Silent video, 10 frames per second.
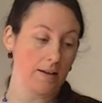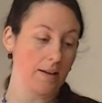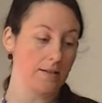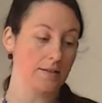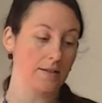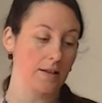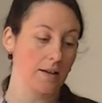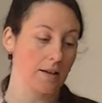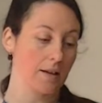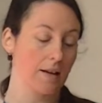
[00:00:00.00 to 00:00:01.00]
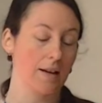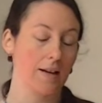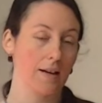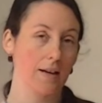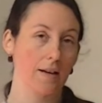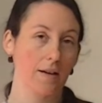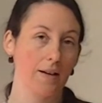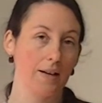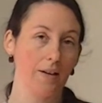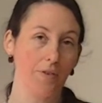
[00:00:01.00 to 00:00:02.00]
it's
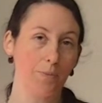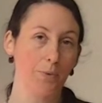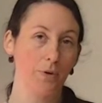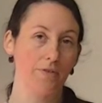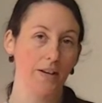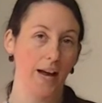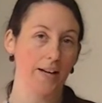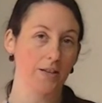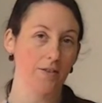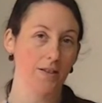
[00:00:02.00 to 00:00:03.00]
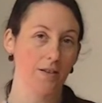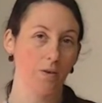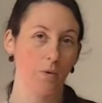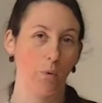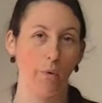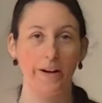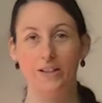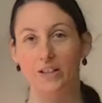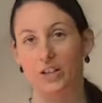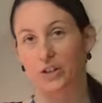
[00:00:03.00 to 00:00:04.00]
even proven accurate
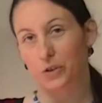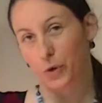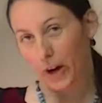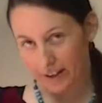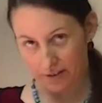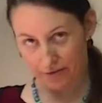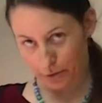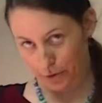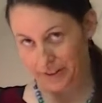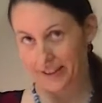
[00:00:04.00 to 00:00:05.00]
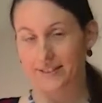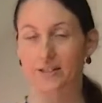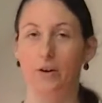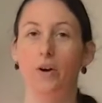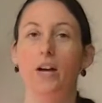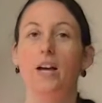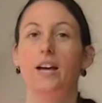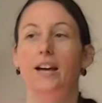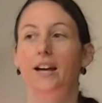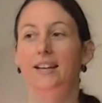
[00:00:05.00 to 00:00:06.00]
when you try to fool it. So
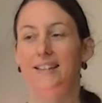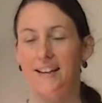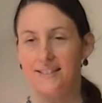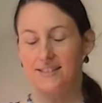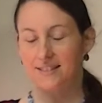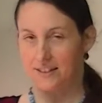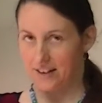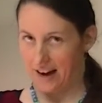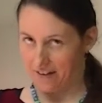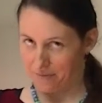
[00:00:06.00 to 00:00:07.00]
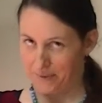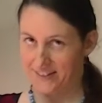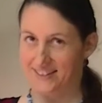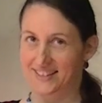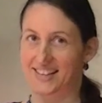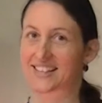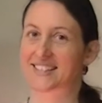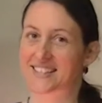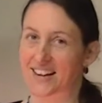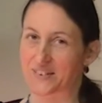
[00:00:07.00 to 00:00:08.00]
yes, there have been studies
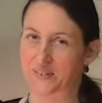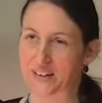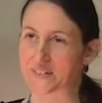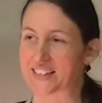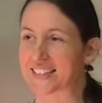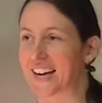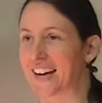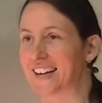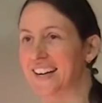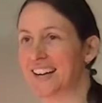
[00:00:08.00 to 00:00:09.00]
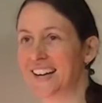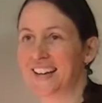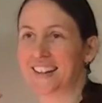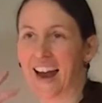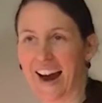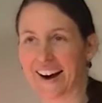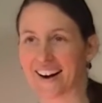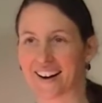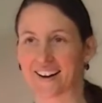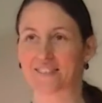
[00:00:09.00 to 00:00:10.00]
done where we take the
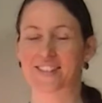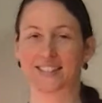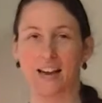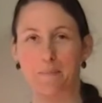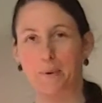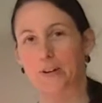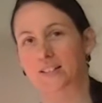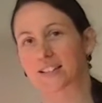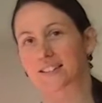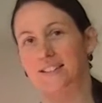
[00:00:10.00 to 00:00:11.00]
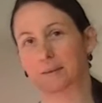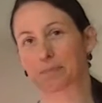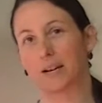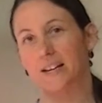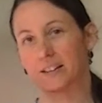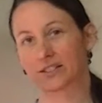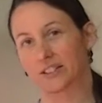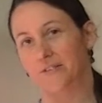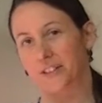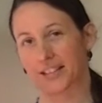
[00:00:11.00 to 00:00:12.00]
hair of the same person, submitted under
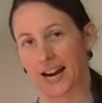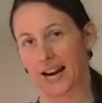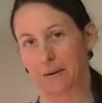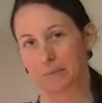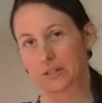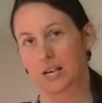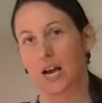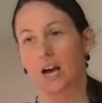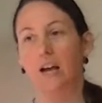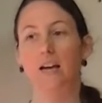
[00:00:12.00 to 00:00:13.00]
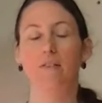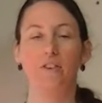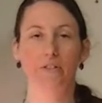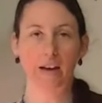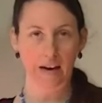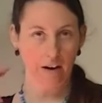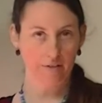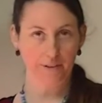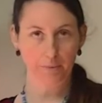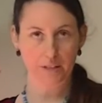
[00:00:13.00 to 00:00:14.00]
different names, even the hair
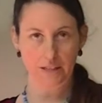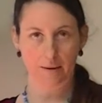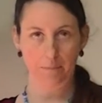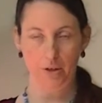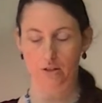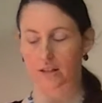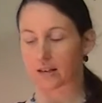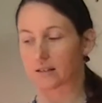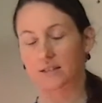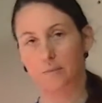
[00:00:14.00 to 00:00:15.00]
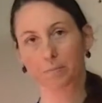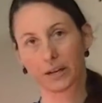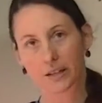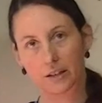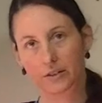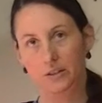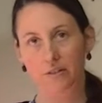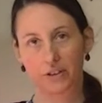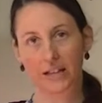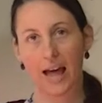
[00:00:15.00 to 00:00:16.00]
from the same person, and submitted under
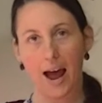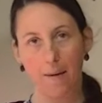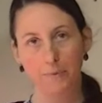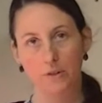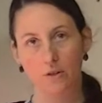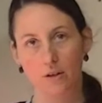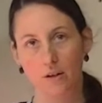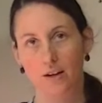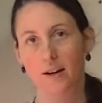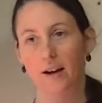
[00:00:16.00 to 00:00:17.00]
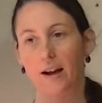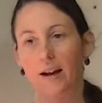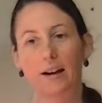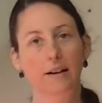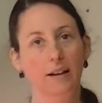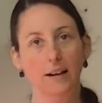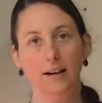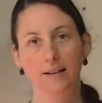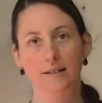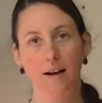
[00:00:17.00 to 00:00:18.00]
different labs. And it
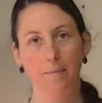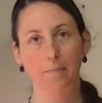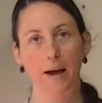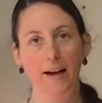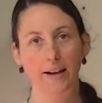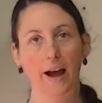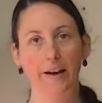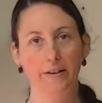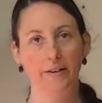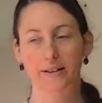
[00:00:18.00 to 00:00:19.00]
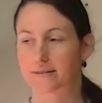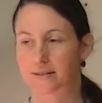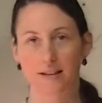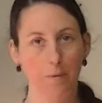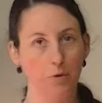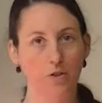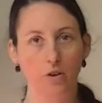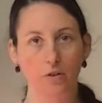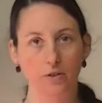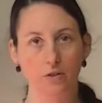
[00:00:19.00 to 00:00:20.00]
has come back accurate. Same
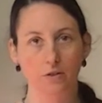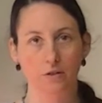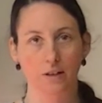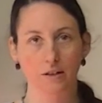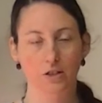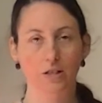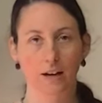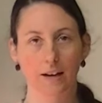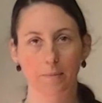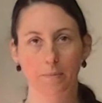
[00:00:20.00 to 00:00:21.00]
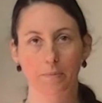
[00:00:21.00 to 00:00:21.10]
results each time.